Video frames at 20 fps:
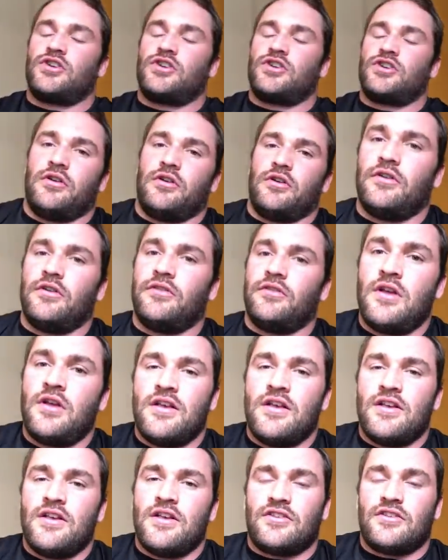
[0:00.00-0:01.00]
shoulders,
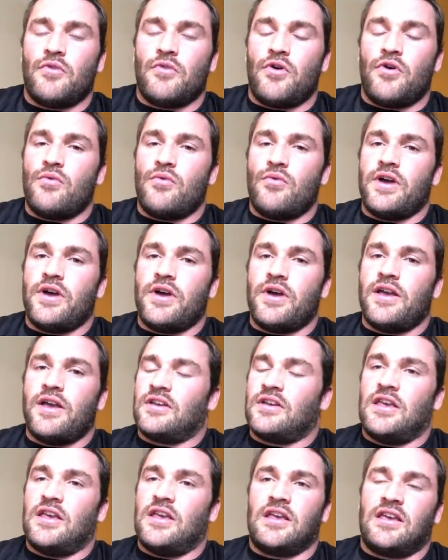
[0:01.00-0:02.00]
mm-hmm. small
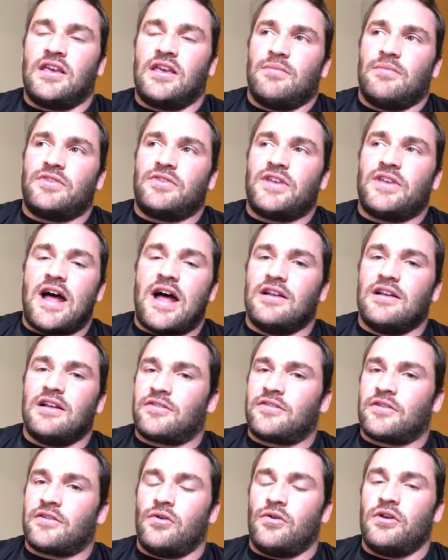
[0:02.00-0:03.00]
waist. He keeps that
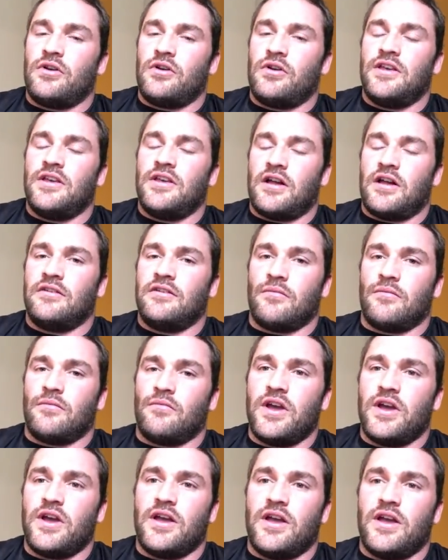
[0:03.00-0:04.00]
adding
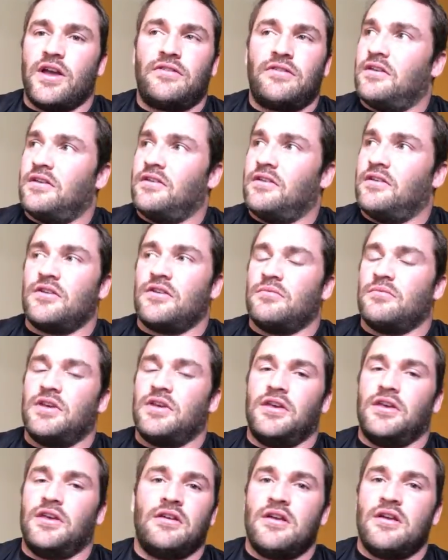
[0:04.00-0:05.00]
some weight. He's going to
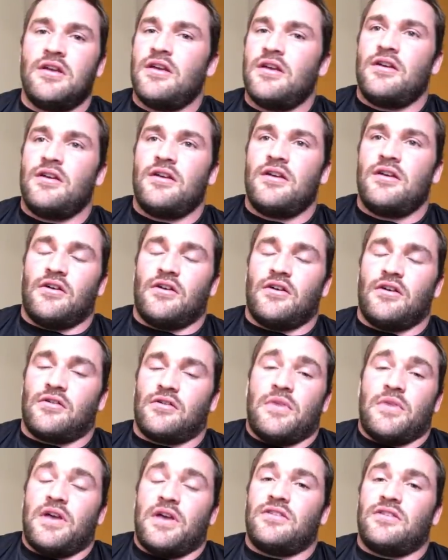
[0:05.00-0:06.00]
be
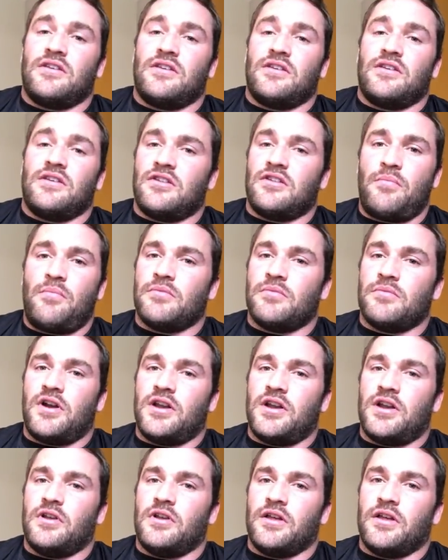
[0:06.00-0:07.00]
amazing in open
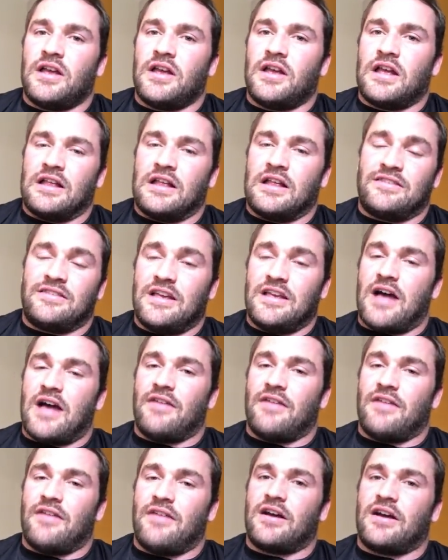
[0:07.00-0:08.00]
bodybuilding. He still
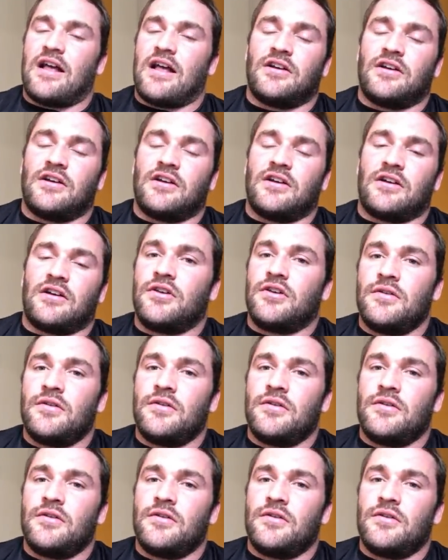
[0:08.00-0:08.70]
has that classic look.